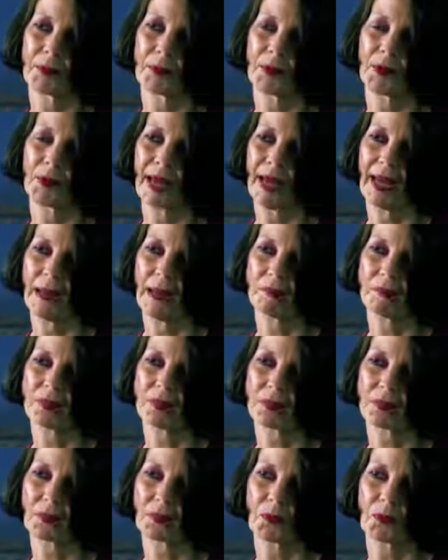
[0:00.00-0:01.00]

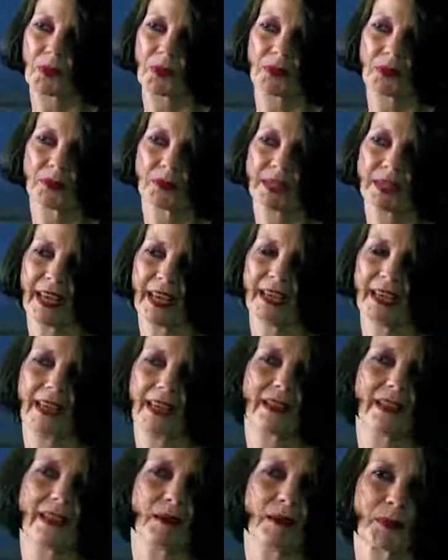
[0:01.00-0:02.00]
Perhaps when you take
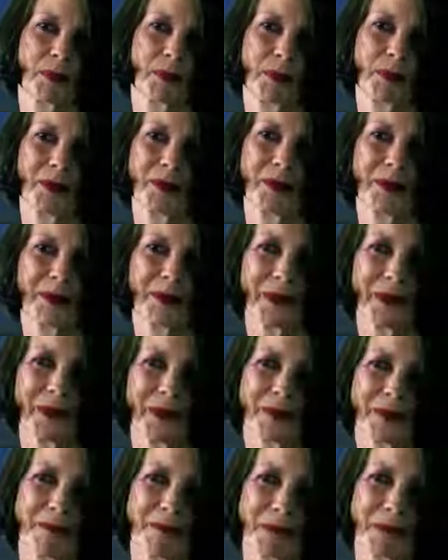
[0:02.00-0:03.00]
in a bird who
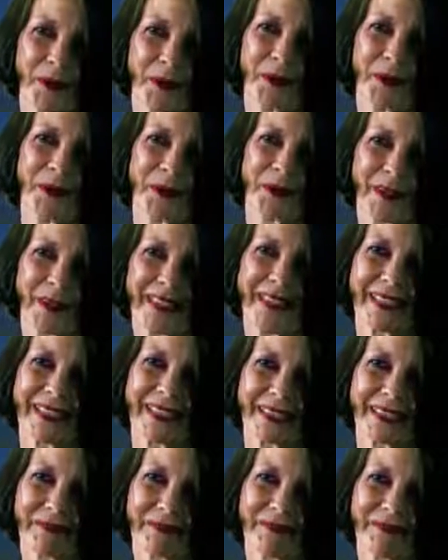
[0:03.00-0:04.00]
has a broken
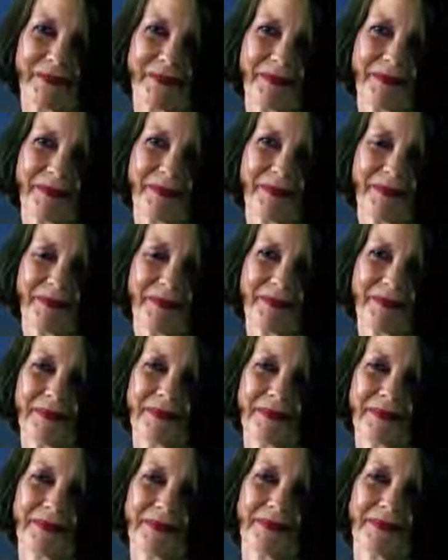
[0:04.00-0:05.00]
wing
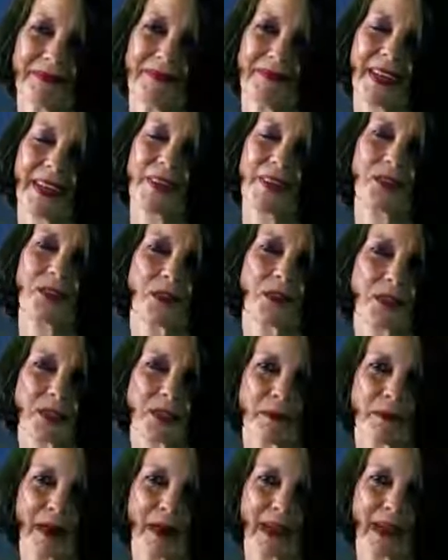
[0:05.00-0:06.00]
and you
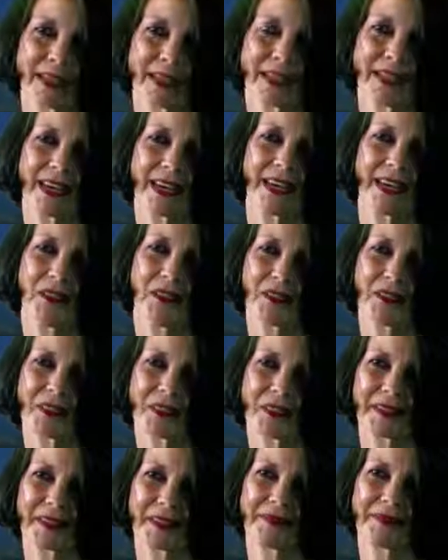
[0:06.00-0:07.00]
nurse it back to health,
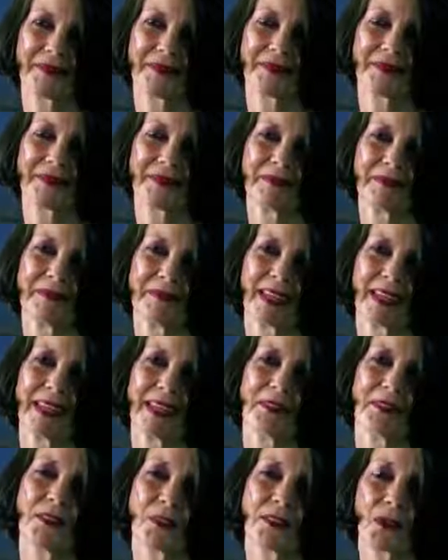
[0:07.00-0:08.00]

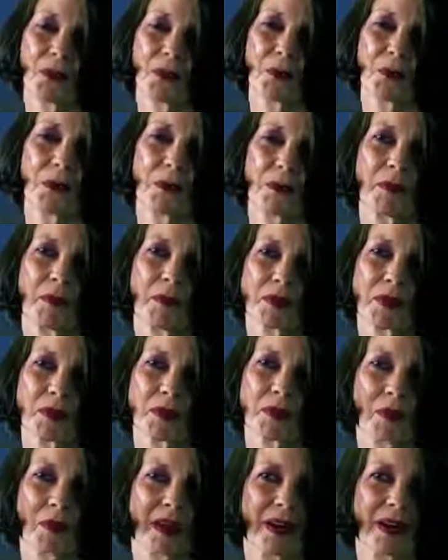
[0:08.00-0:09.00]
even though when the bird
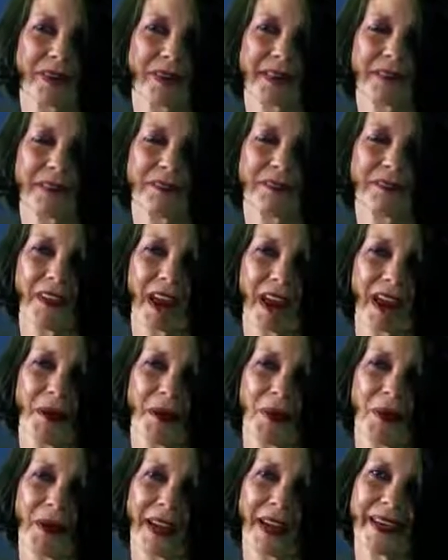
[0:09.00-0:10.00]
is well and it can fly
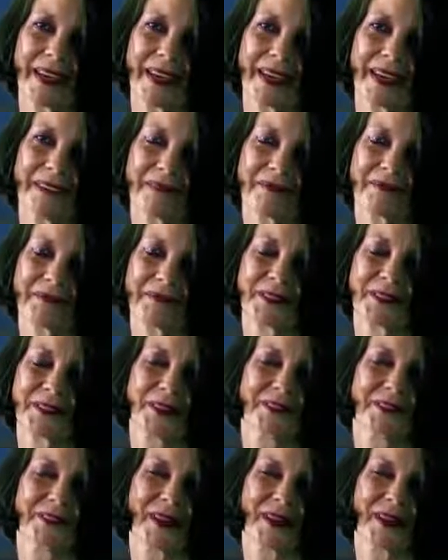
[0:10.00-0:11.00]
away,
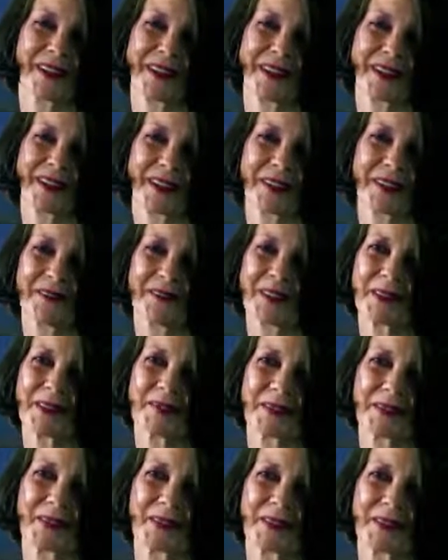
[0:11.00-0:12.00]
you've fallen in love with the
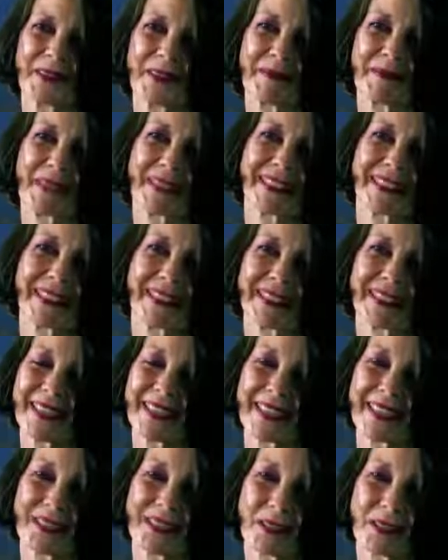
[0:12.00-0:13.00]
bird because it
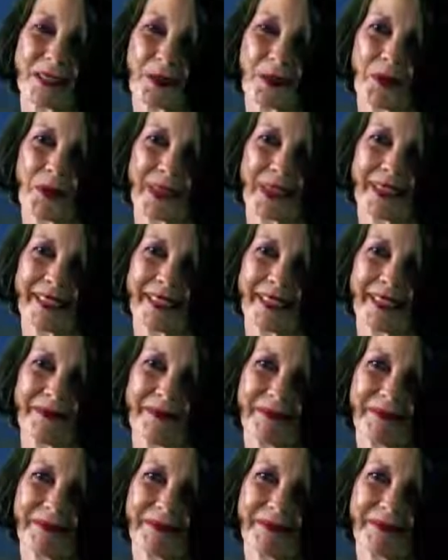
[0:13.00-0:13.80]
sings so pretty.